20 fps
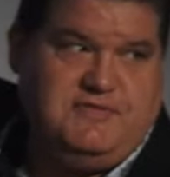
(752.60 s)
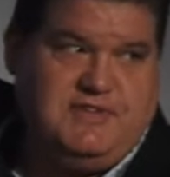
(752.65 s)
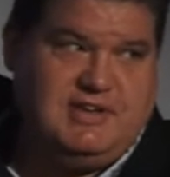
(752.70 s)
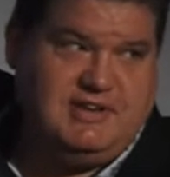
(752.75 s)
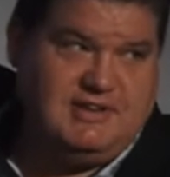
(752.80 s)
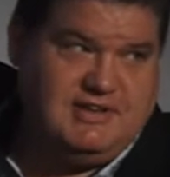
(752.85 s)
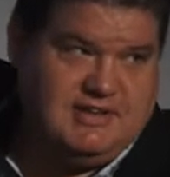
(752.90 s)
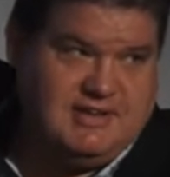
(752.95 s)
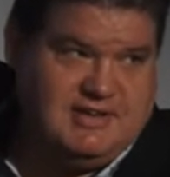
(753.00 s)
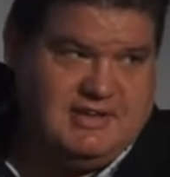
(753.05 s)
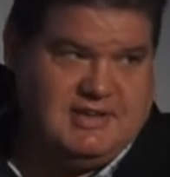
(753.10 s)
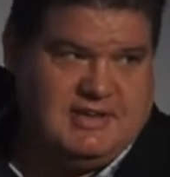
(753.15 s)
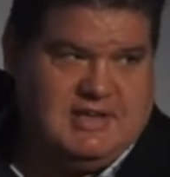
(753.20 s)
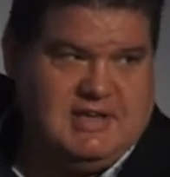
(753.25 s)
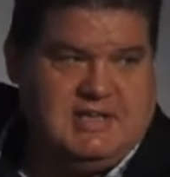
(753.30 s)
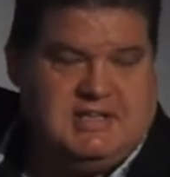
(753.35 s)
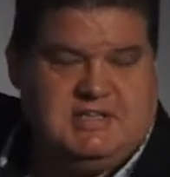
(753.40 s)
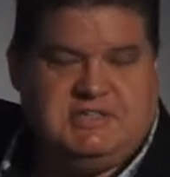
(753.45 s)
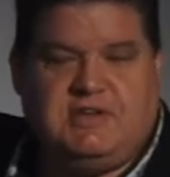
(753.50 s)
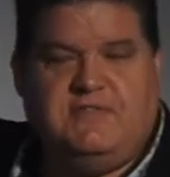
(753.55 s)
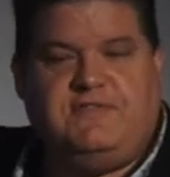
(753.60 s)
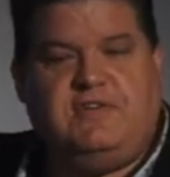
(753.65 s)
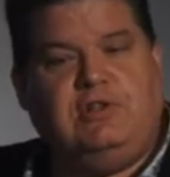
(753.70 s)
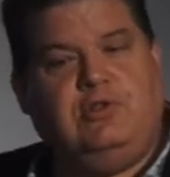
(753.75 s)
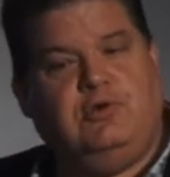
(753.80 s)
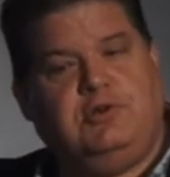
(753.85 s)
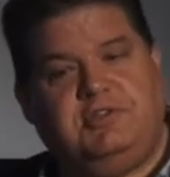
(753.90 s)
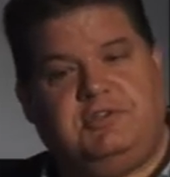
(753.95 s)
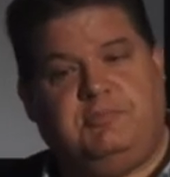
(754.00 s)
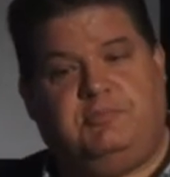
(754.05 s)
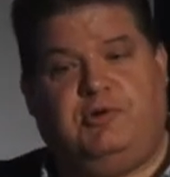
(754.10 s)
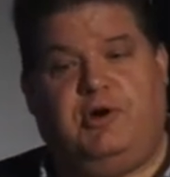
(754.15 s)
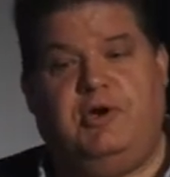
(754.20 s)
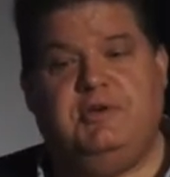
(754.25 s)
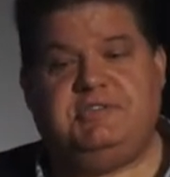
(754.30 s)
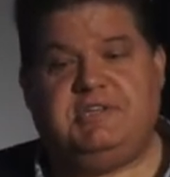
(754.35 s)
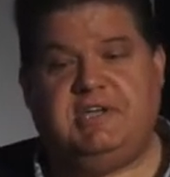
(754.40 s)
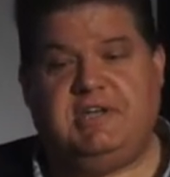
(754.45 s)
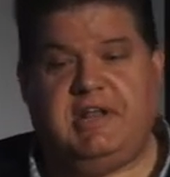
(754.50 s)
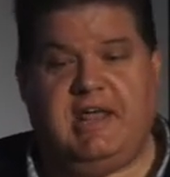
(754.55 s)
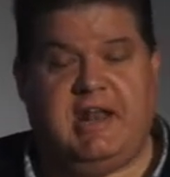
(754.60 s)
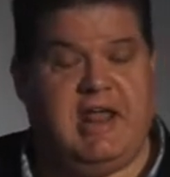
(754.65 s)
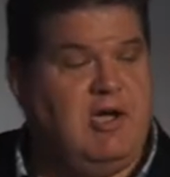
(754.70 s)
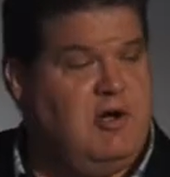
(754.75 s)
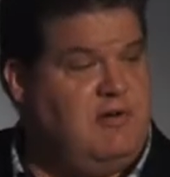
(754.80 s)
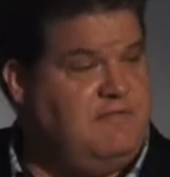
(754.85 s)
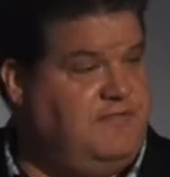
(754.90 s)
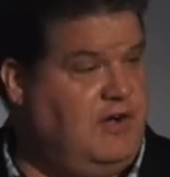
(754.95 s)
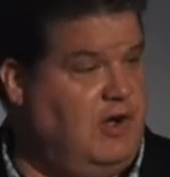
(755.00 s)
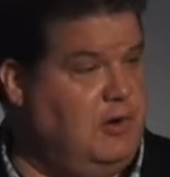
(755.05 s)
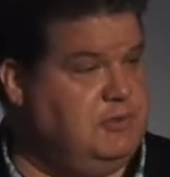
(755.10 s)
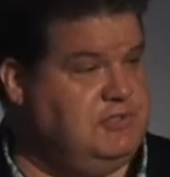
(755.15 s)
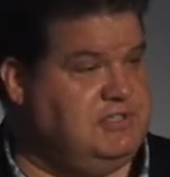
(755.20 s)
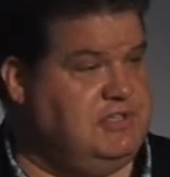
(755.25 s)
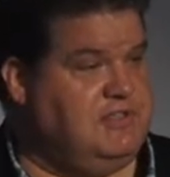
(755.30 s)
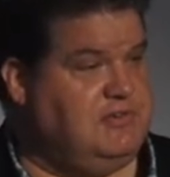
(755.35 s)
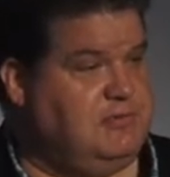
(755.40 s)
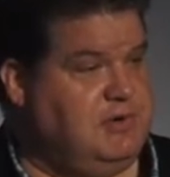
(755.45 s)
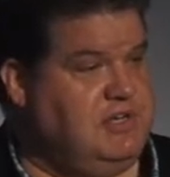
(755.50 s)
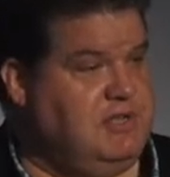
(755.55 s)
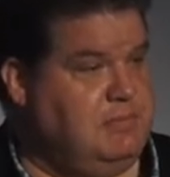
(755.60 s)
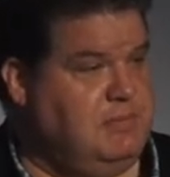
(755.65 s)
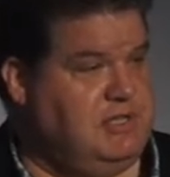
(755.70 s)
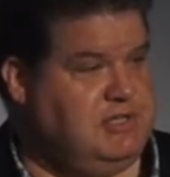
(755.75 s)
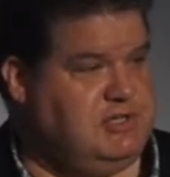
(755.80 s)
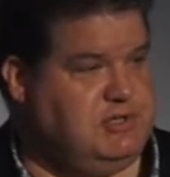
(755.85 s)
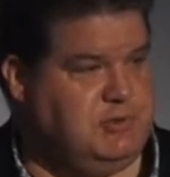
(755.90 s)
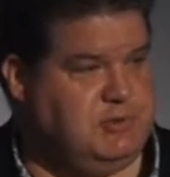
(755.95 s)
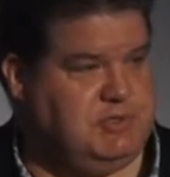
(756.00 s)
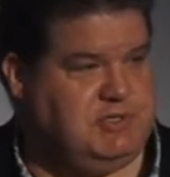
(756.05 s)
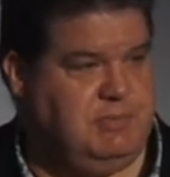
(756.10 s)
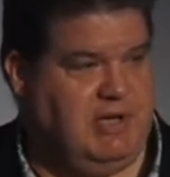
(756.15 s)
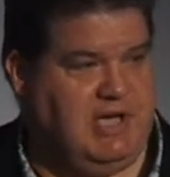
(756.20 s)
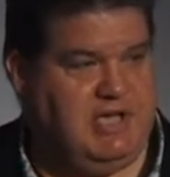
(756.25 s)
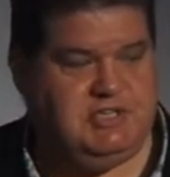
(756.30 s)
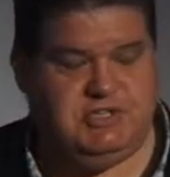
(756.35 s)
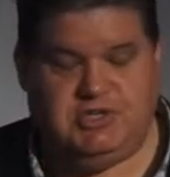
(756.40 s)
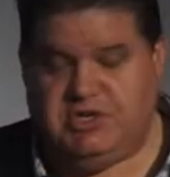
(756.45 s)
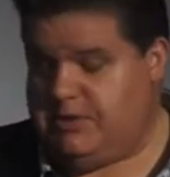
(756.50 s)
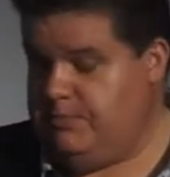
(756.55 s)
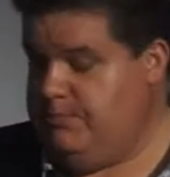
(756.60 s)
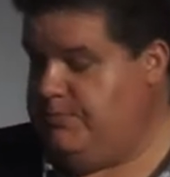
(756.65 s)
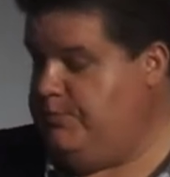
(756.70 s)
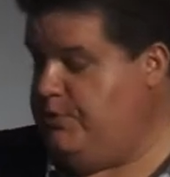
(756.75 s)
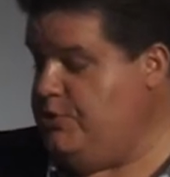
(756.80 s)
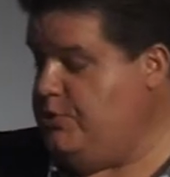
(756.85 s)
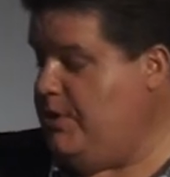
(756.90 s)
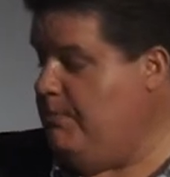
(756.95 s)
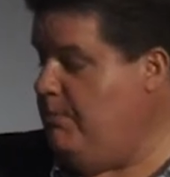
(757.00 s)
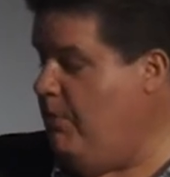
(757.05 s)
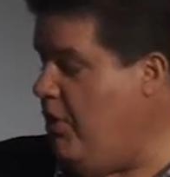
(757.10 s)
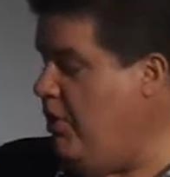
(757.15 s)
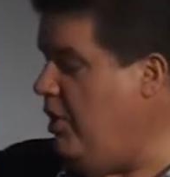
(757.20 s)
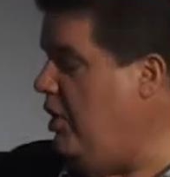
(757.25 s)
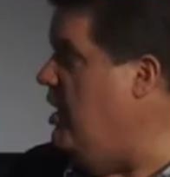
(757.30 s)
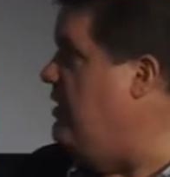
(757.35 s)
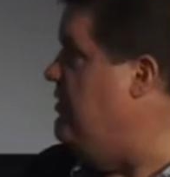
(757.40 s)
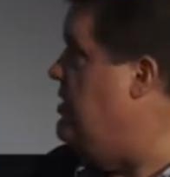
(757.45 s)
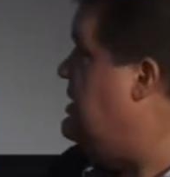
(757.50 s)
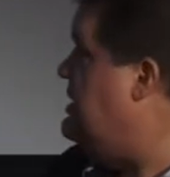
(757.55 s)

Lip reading: of it. So if you look at the protein and how it folds in three-dimensional space, you can build a model of